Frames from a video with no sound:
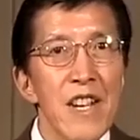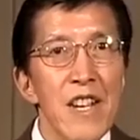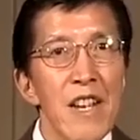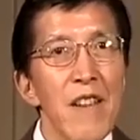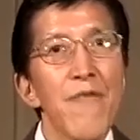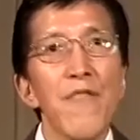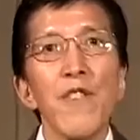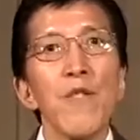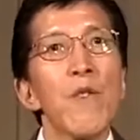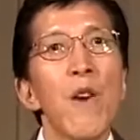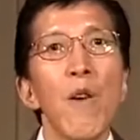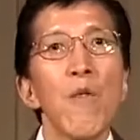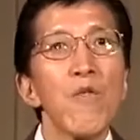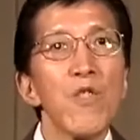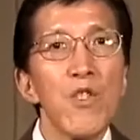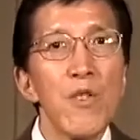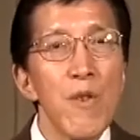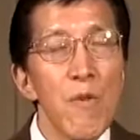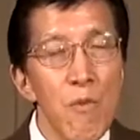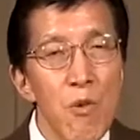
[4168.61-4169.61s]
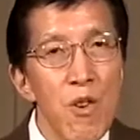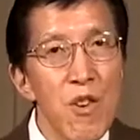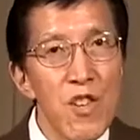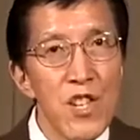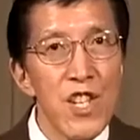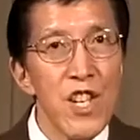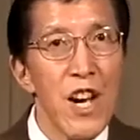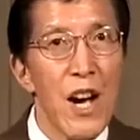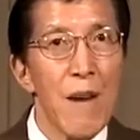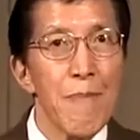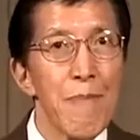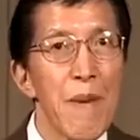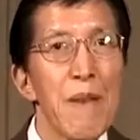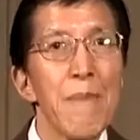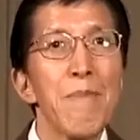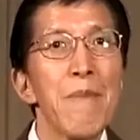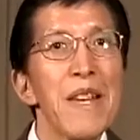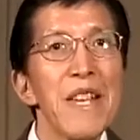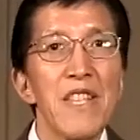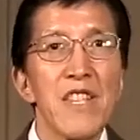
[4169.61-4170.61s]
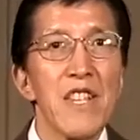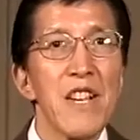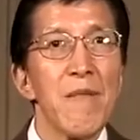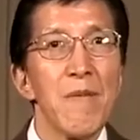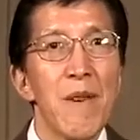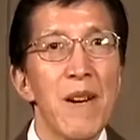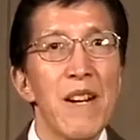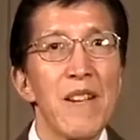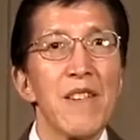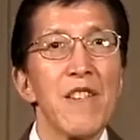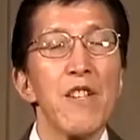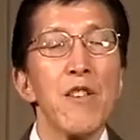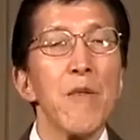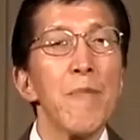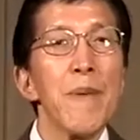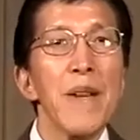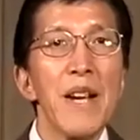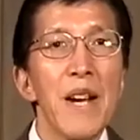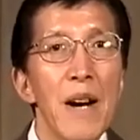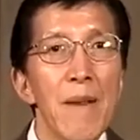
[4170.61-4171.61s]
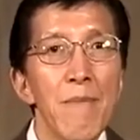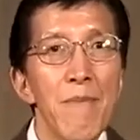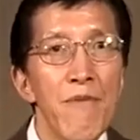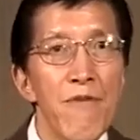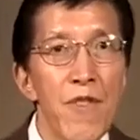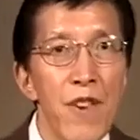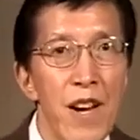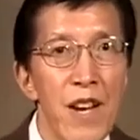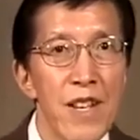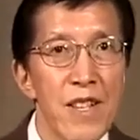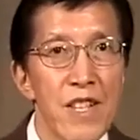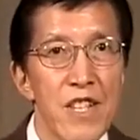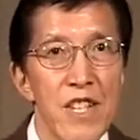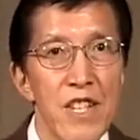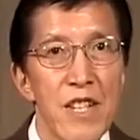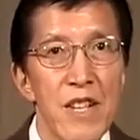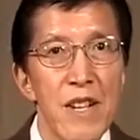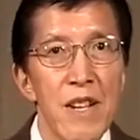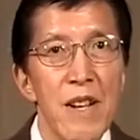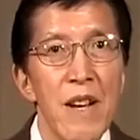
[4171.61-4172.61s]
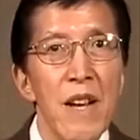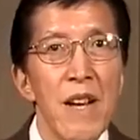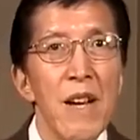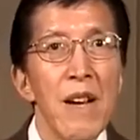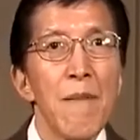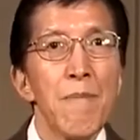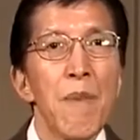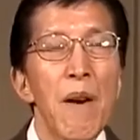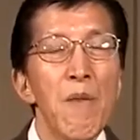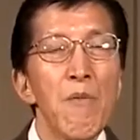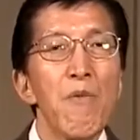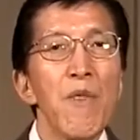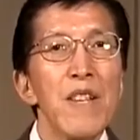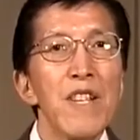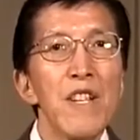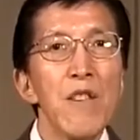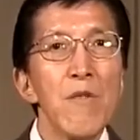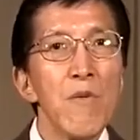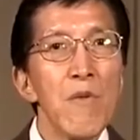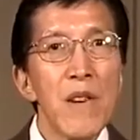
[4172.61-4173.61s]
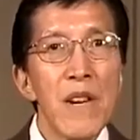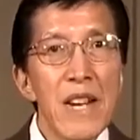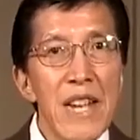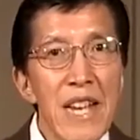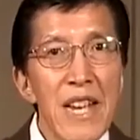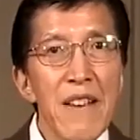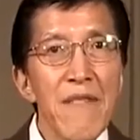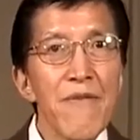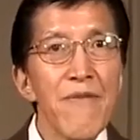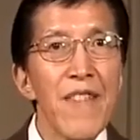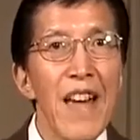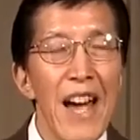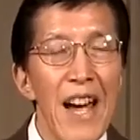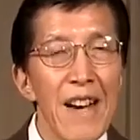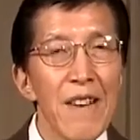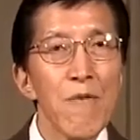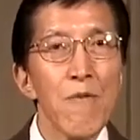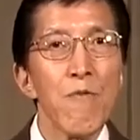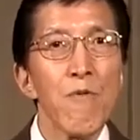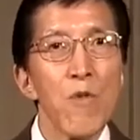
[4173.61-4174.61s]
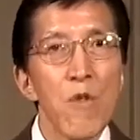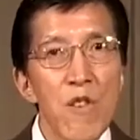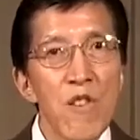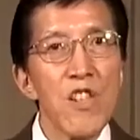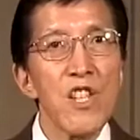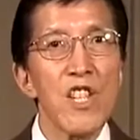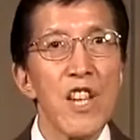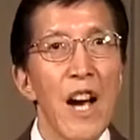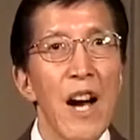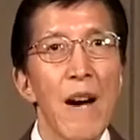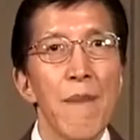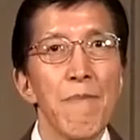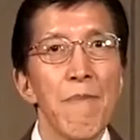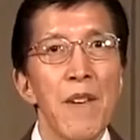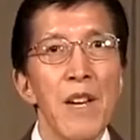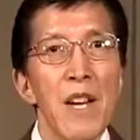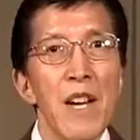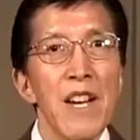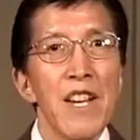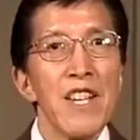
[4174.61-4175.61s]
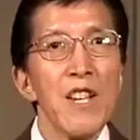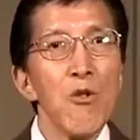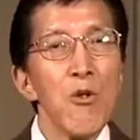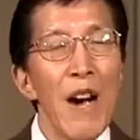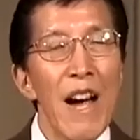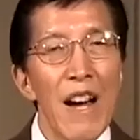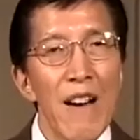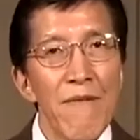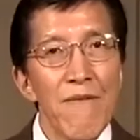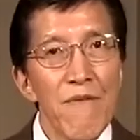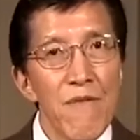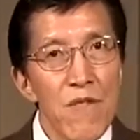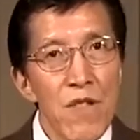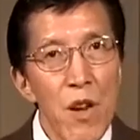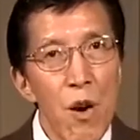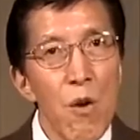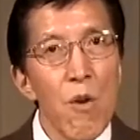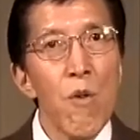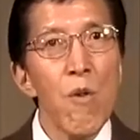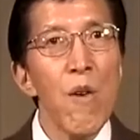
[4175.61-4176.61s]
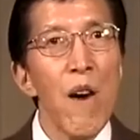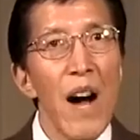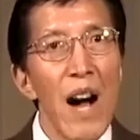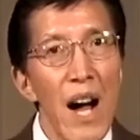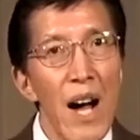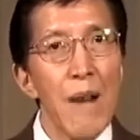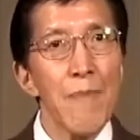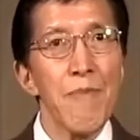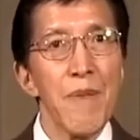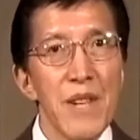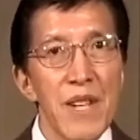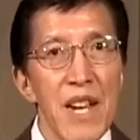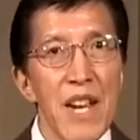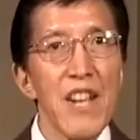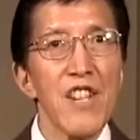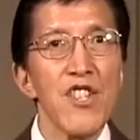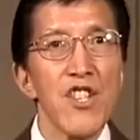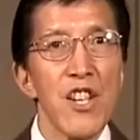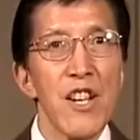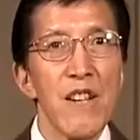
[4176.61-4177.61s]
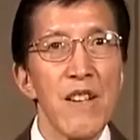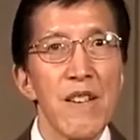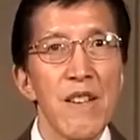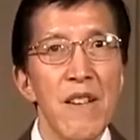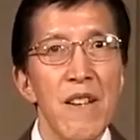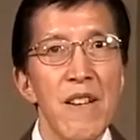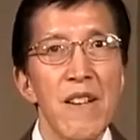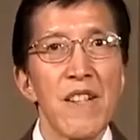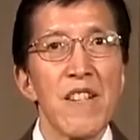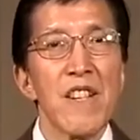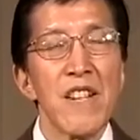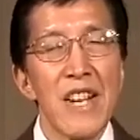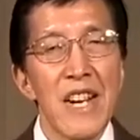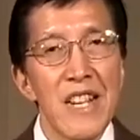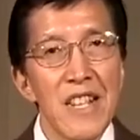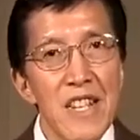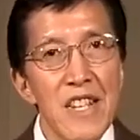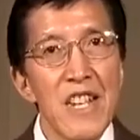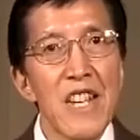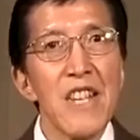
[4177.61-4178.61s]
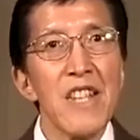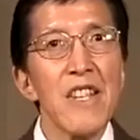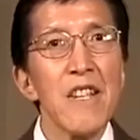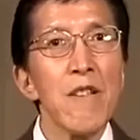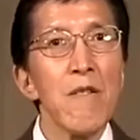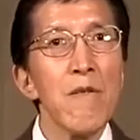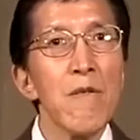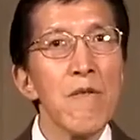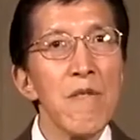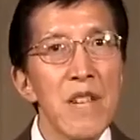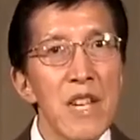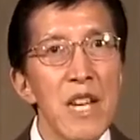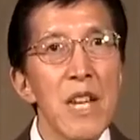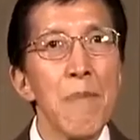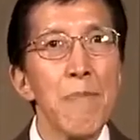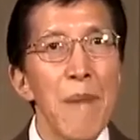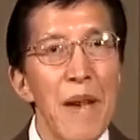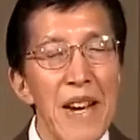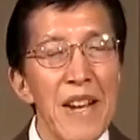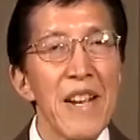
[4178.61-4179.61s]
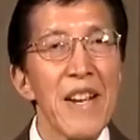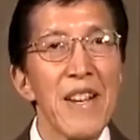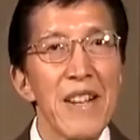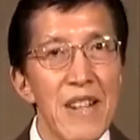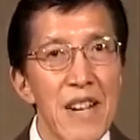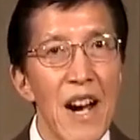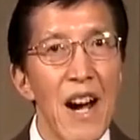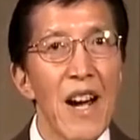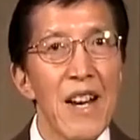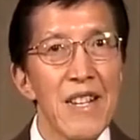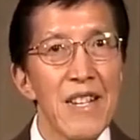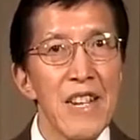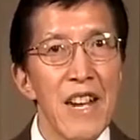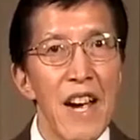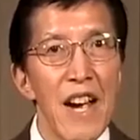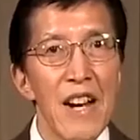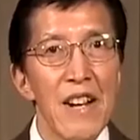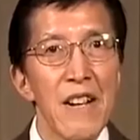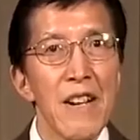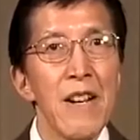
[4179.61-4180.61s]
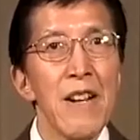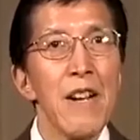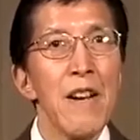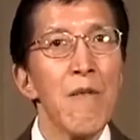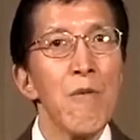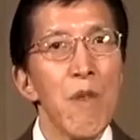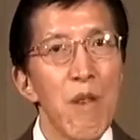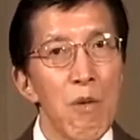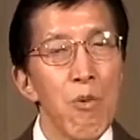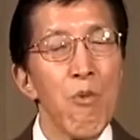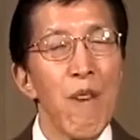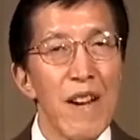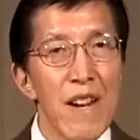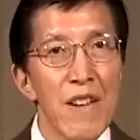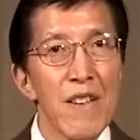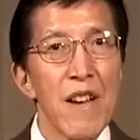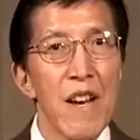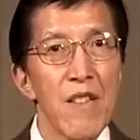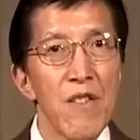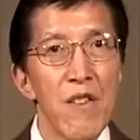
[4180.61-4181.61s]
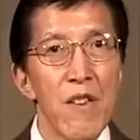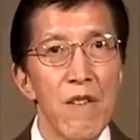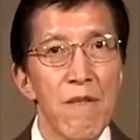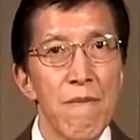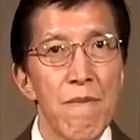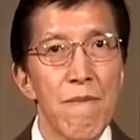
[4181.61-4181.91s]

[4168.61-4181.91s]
If you go to a workshop and meet someone, you become friends. But when you leave that workshop, you have no obligation to continue keeping in contact with one another.